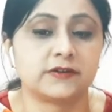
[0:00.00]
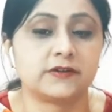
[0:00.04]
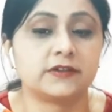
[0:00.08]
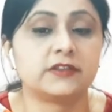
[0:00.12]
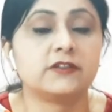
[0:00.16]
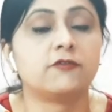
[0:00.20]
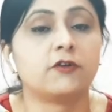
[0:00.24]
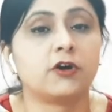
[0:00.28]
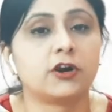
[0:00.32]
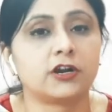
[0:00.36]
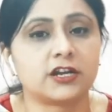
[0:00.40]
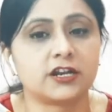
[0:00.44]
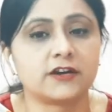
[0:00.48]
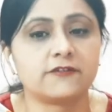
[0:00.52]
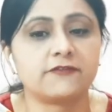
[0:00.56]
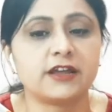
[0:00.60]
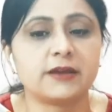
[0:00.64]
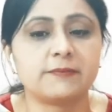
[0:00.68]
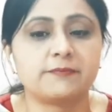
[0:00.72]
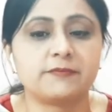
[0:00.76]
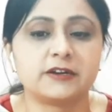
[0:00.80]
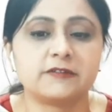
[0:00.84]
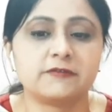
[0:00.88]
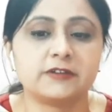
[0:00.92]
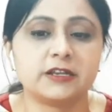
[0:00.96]
The water
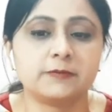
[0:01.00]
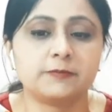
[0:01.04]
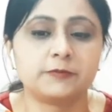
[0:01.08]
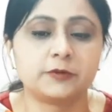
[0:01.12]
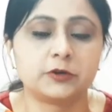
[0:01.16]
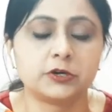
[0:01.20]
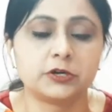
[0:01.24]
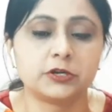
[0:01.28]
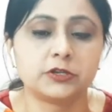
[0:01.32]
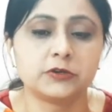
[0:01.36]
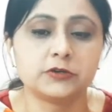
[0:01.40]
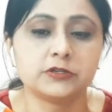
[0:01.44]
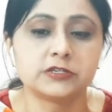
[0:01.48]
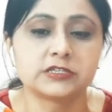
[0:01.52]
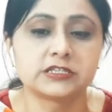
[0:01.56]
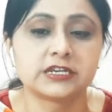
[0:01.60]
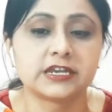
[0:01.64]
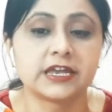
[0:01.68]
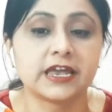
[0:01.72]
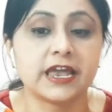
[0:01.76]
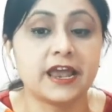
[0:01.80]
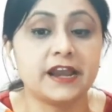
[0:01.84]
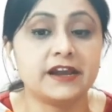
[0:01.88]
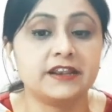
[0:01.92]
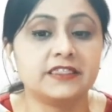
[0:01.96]
vapor will produce,
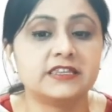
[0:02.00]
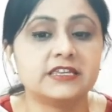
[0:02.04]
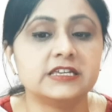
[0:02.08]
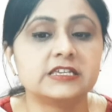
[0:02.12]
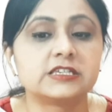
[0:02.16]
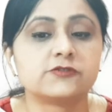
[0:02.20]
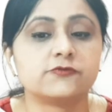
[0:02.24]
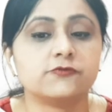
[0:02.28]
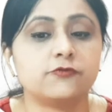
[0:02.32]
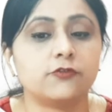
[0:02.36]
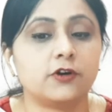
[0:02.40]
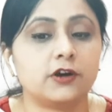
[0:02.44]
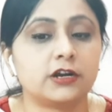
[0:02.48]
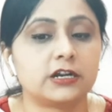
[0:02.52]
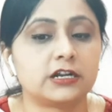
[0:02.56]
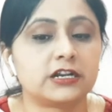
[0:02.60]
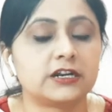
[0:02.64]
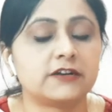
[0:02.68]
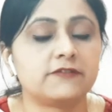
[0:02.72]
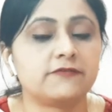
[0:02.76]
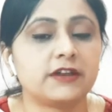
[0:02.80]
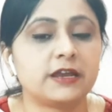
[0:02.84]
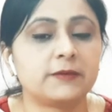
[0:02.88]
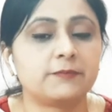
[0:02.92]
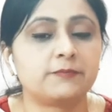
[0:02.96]
and this
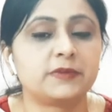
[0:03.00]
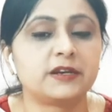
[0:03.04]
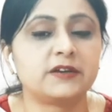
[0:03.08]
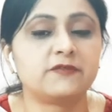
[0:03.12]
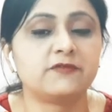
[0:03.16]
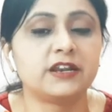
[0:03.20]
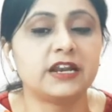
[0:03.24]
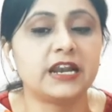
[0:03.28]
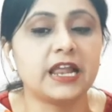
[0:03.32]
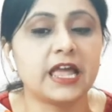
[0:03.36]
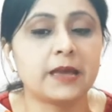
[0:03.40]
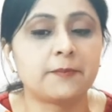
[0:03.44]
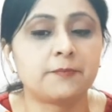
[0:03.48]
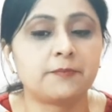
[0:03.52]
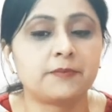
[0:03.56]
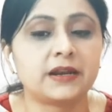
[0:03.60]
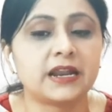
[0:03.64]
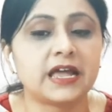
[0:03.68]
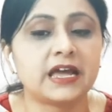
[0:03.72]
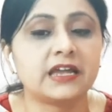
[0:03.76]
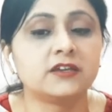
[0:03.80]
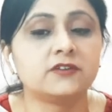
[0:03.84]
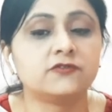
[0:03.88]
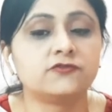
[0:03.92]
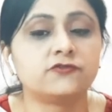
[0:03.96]
water vapor will
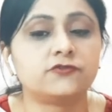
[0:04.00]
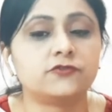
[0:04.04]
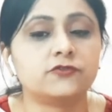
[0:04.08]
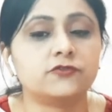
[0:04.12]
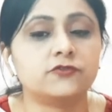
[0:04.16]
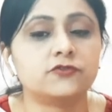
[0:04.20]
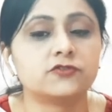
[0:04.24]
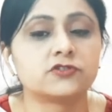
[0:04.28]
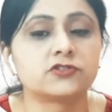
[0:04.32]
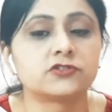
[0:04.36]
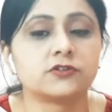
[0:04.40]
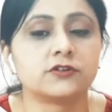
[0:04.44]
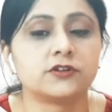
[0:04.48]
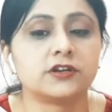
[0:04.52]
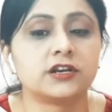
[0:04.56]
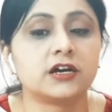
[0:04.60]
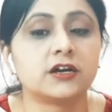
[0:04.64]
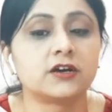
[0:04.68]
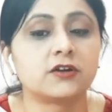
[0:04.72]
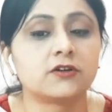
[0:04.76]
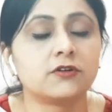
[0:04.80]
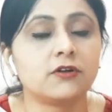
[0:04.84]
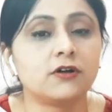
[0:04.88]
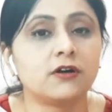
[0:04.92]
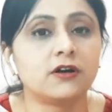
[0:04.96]
apply force on
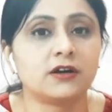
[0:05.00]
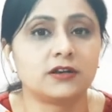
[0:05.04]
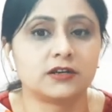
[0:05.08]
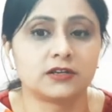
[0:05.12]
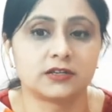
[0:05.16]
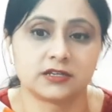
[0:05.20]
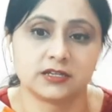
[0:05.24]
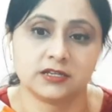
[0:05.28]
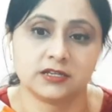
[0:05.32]
a cork.